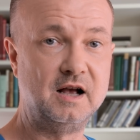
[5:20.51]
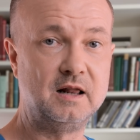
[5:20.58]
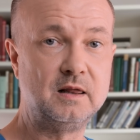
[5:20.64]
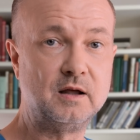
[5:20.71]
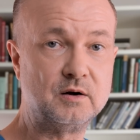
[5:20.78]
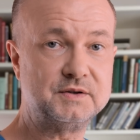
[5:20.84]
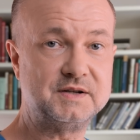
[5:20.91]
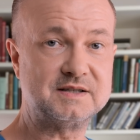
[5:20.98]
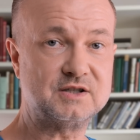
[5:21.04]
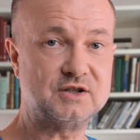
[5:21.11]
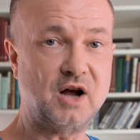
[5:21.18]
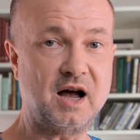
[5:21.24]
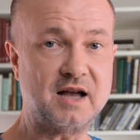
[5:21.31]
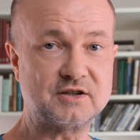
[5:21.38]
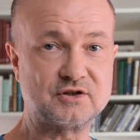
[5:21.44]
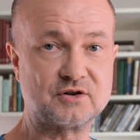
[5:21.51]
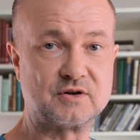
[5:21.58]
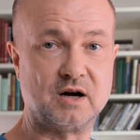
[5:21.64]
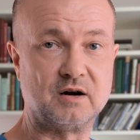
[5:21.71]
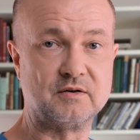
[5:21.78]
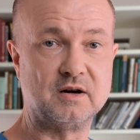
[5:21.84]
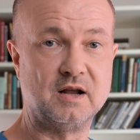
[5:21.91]
Low
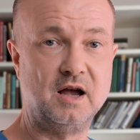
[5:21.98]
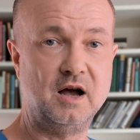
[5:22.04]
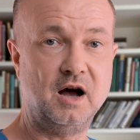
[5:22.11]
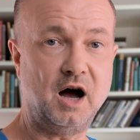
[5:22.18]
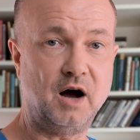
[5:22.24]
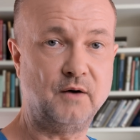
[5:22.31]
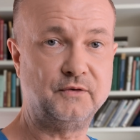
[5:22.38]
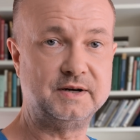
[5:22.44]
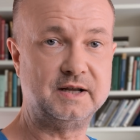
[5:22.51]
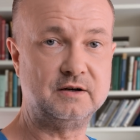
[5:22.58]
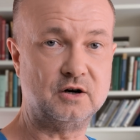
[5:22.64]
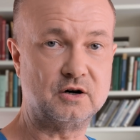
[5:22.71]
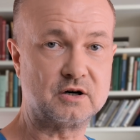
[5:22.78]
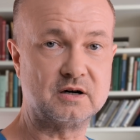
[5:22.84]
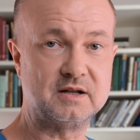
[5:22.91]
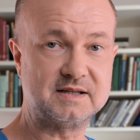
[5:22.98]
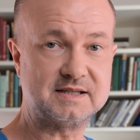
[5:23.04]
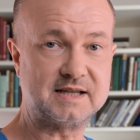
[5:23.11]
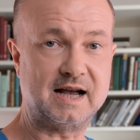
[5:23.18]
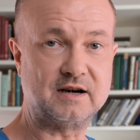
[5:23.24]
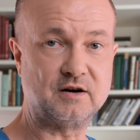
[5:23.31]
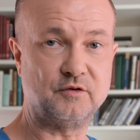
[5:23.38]
testosterone, often an early
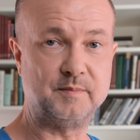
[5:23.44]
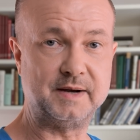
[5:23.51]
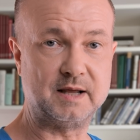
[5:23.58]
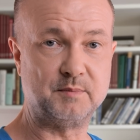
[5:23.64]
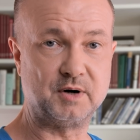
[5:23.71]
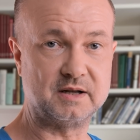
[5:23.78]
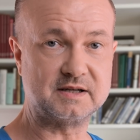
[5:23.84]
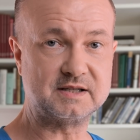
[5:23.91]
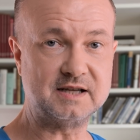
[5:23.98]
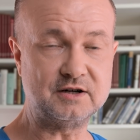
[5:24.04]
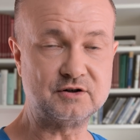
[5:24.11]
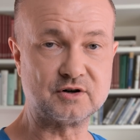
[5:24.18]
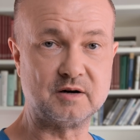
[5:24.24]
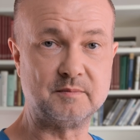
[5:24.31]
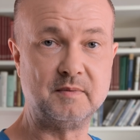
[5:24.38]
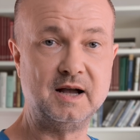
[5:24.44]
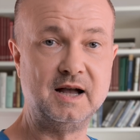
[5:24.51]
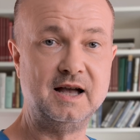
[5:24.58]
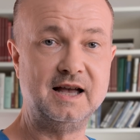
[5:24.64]
sign of metabolic syndrome,